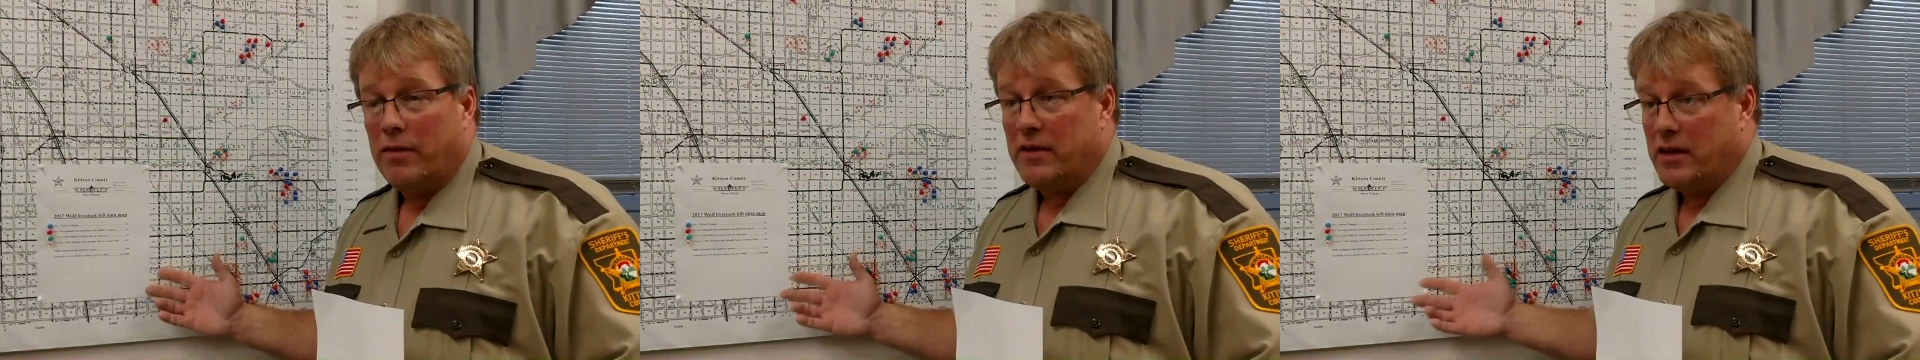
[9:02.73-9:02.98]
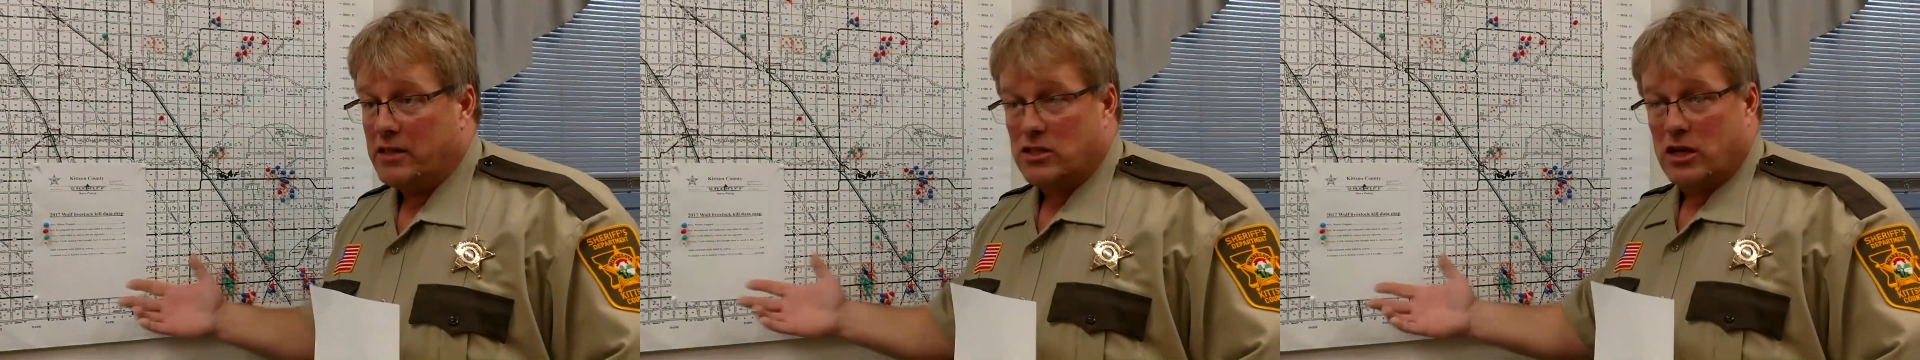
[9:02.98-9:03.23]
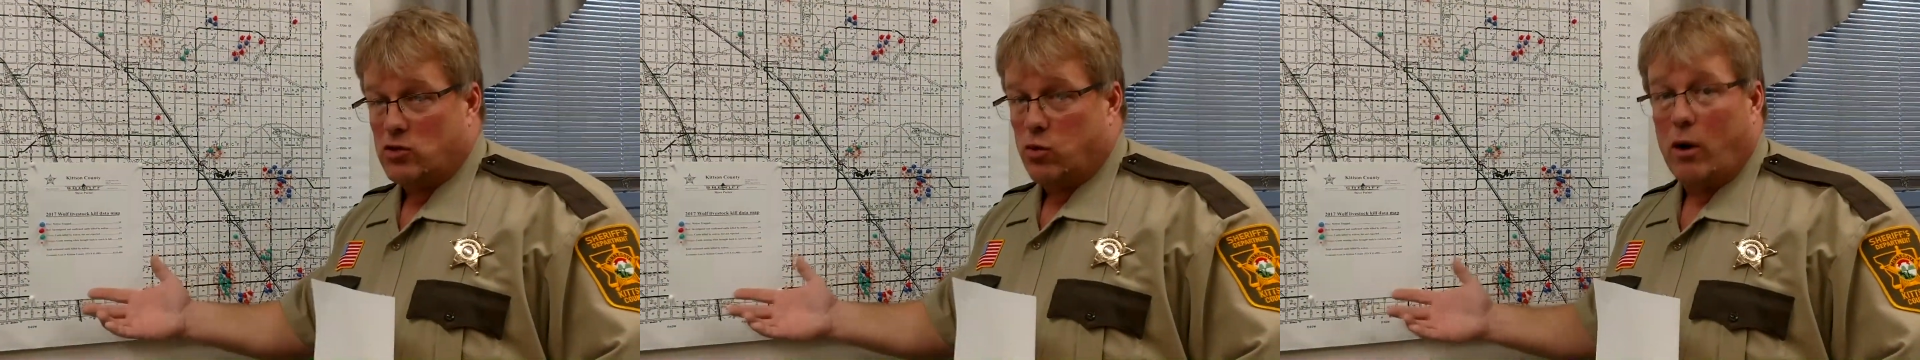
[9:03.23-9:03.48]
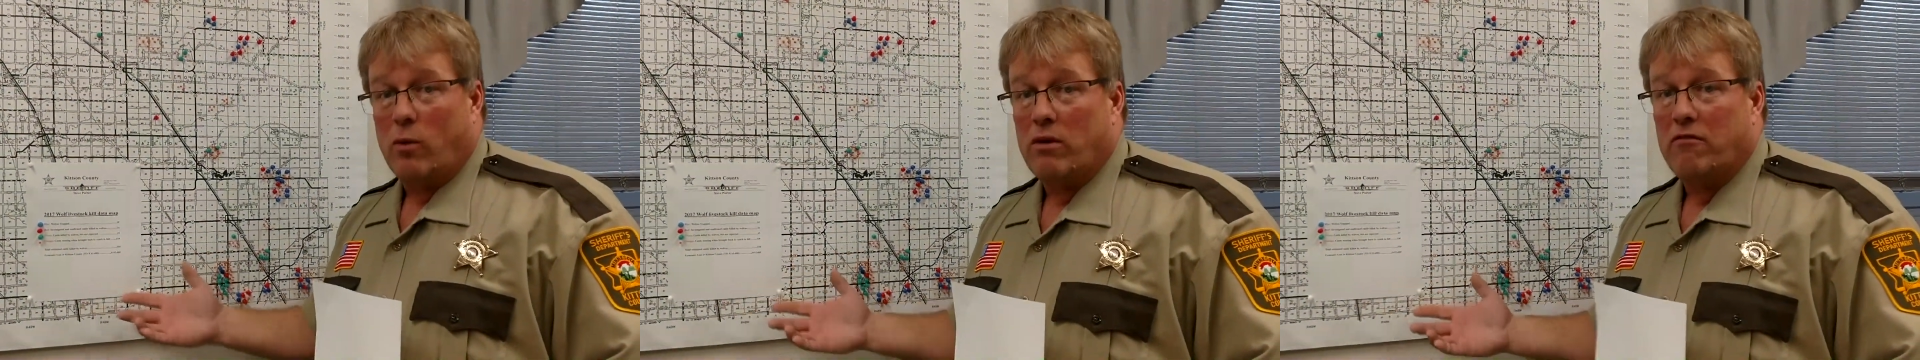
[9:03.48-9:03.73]
It's
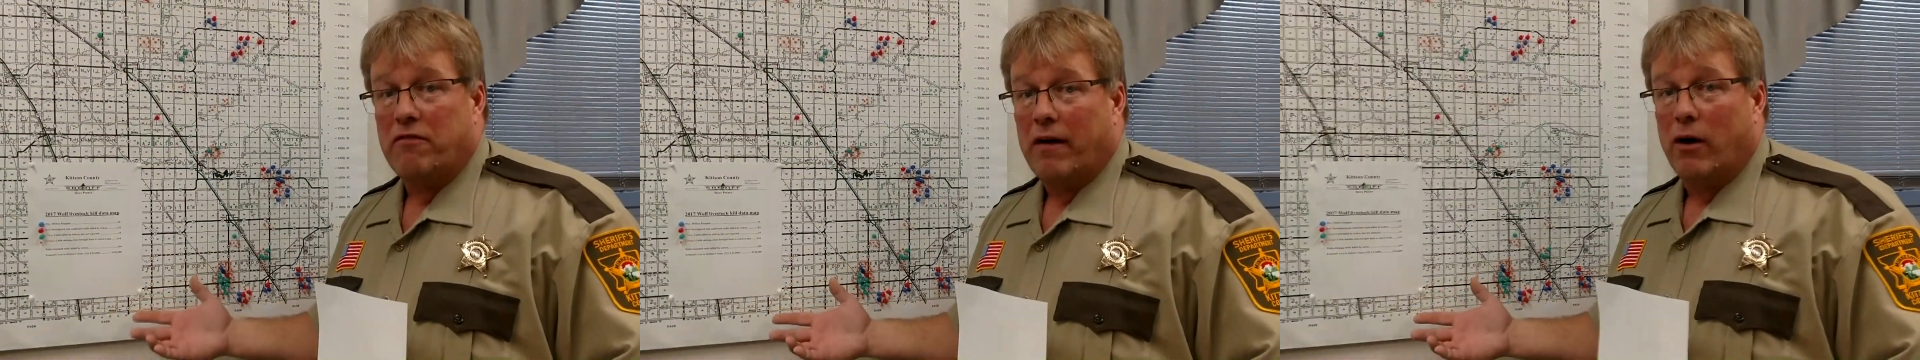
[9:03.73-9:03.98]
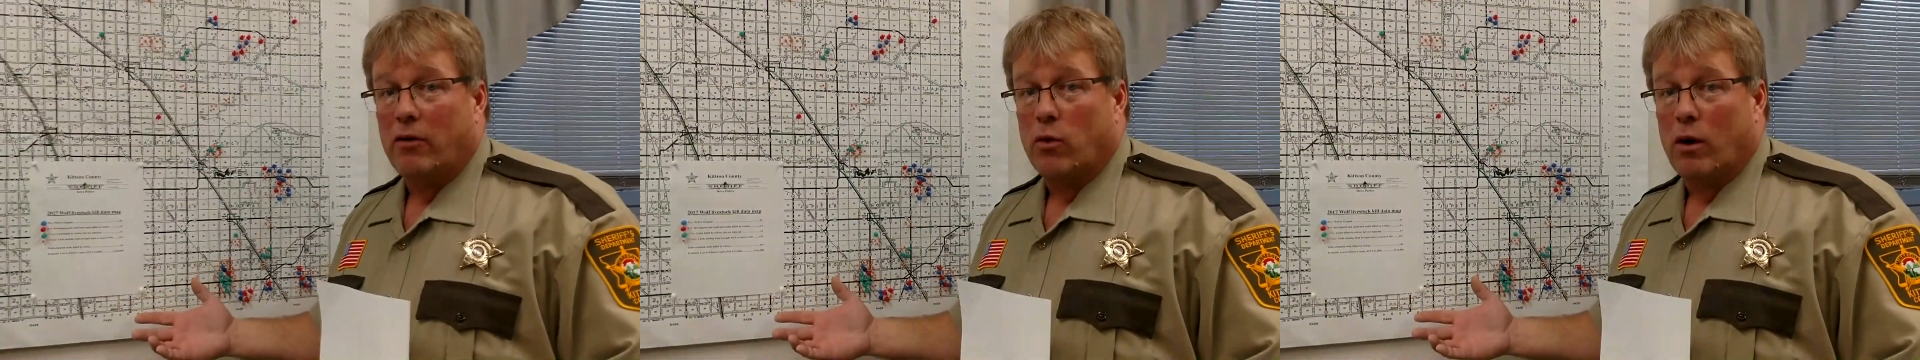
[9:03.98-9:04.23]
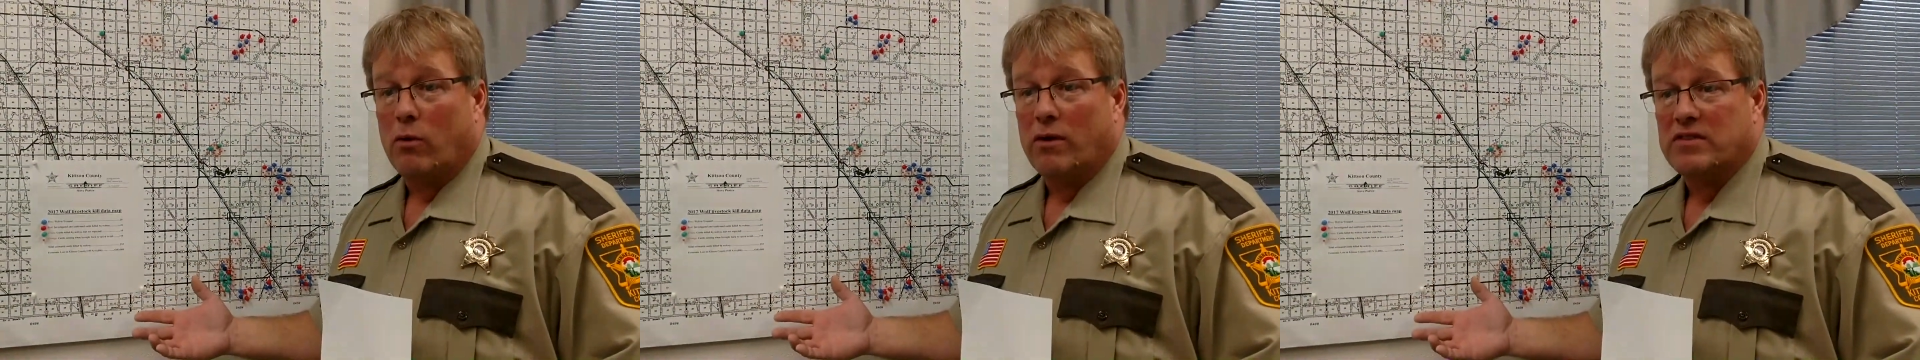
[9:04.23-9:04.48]
what we've found, what we've